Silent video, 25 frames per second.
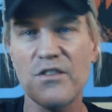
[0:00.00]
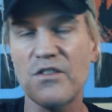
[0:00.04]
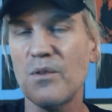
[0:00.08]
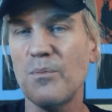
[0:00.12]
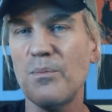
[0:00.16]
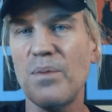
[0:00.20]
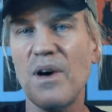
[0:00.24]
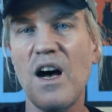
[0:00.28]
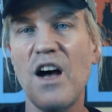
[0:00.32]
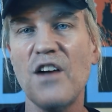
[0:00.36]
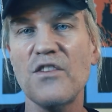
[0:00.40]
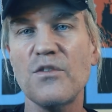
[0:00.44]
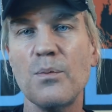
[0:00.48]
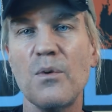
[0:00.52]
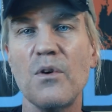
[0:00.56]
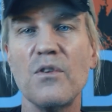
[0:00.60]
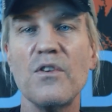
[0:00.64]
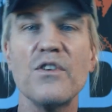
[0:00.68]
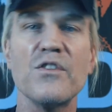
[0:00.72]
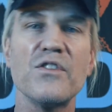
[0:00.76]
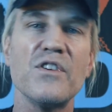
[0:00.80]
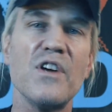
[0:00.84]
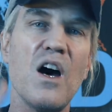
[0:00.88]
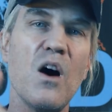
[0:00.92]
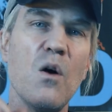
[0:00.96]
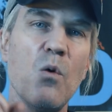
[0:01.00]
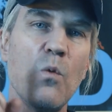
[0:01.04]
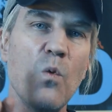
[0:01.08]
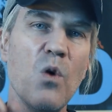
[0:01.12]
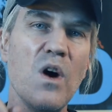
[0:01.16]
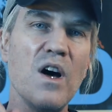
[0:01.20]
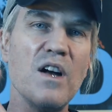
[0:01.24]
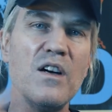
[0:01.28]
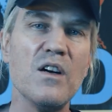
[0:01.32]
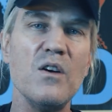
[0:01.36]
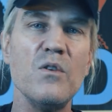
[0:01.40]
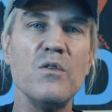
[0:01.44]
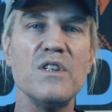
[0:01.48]
It's impossible. There's not
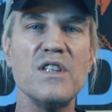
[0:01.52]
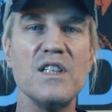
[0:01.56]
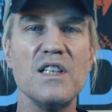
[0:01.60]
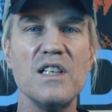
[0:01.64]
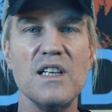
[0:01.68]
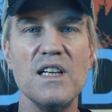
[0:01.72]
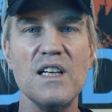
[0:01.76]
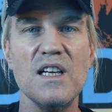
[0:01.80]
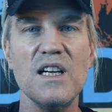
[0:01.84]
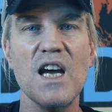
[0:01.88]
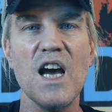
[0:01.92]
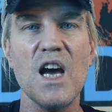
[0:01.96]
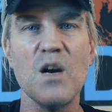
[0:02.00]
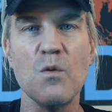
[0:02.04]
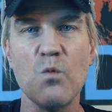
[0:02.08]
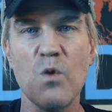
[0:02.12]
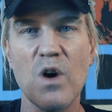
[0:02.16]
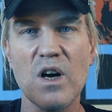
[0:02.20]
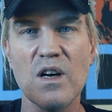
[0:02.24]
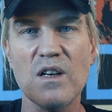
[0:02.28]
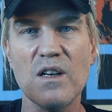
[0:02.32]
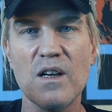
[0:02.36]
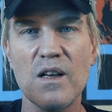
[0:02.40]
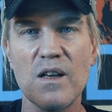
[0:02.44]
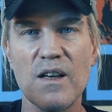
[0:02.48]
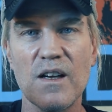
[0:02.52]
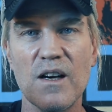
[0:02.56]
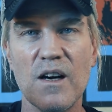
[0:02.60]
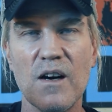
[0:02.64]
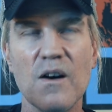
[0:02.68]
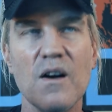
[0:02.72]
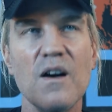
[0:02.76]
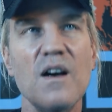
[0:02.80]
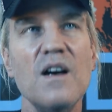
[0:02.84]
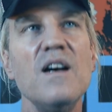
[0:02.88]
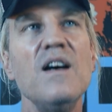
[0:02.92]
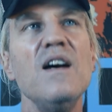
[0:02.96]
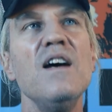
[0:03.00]
one OT and one
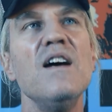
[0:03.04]
clear.